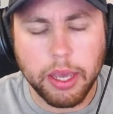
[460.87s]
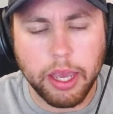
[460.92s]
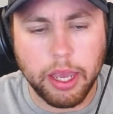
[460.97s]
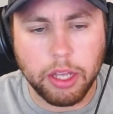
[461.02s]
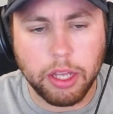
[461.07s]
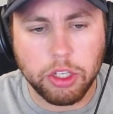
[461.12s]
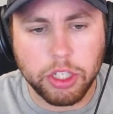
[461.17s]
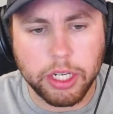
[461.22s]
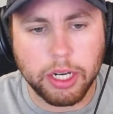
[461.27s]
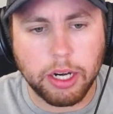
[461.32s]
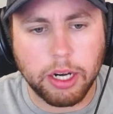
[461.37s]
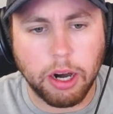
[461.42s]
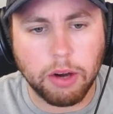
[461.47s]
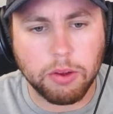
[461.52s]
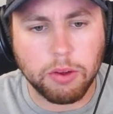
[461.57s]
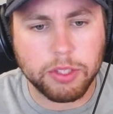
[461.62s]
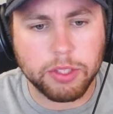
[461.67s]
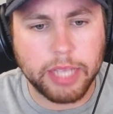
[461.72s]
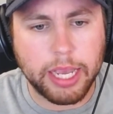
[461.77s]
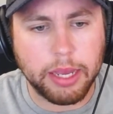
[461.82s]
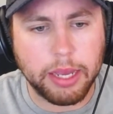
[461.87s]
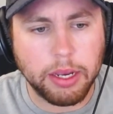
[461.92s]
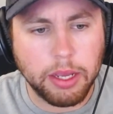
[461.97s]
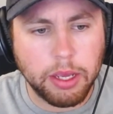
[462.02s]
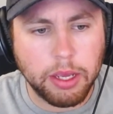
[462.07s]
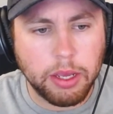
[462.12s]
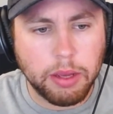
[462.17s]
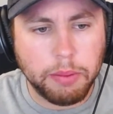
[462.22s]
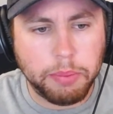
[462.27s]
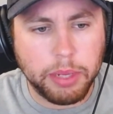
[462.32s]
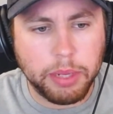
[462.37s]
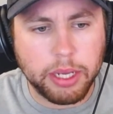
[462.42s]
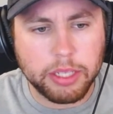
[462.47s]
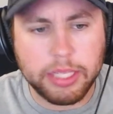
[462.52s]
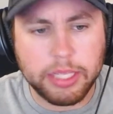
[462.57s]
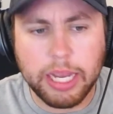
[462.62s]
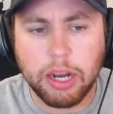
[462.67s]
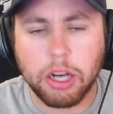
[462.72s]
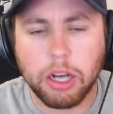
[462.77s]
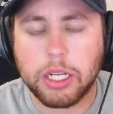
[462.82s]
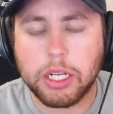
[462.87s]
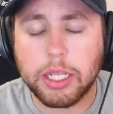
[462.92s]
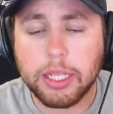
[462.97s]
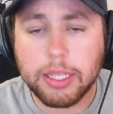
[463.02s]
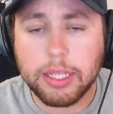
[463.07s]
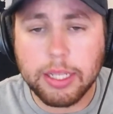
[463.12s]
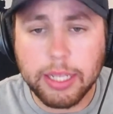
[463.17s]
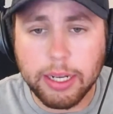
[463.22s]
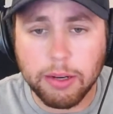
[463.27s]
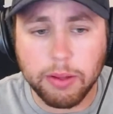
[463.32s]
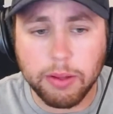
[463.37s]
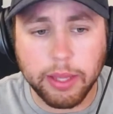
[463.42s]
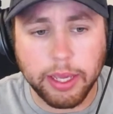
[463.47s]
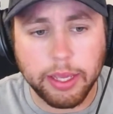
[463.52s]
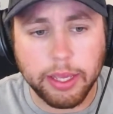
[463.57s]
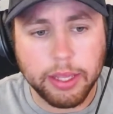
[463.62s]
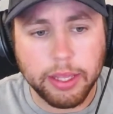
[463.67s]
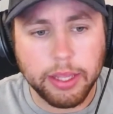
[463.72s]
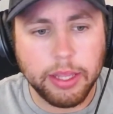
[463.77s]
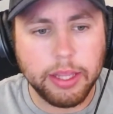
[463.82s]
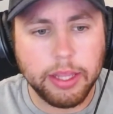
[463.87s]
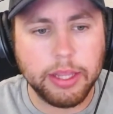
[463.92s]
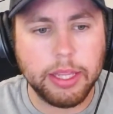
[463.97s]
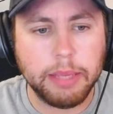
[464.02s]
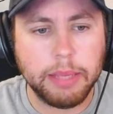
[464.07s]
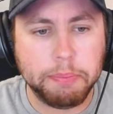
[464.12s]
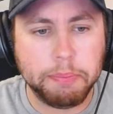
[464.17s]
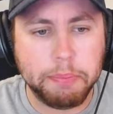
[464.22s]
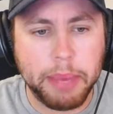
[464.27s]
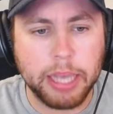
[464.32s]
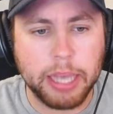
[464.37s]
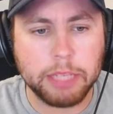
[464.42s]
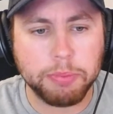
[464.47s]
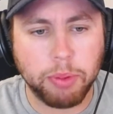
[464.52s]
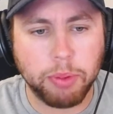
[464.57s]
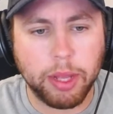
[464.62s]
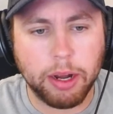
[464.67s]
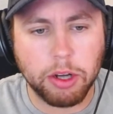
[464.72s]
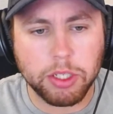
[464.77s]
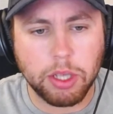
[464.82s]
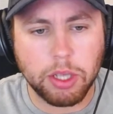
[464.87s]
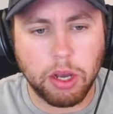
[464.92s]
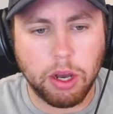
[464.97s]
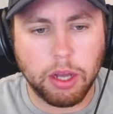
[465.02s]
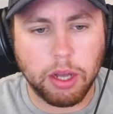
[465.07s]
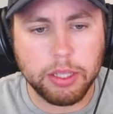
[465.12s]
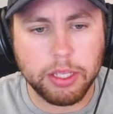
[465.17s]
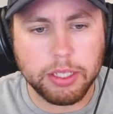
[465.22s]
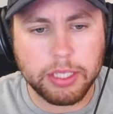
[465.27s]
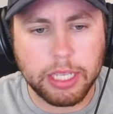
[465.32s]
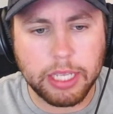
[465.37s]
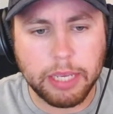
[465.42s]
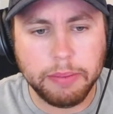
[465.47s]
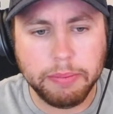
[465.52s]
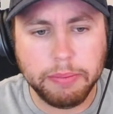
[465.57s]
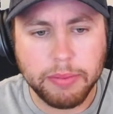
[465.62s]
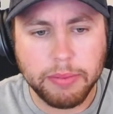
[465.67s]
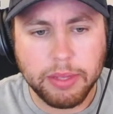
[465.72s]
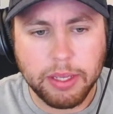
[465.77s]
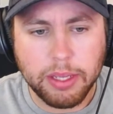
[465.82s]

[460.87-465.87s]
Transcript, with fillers: and Giancarlo Stanton because they are clearly the best players on this team.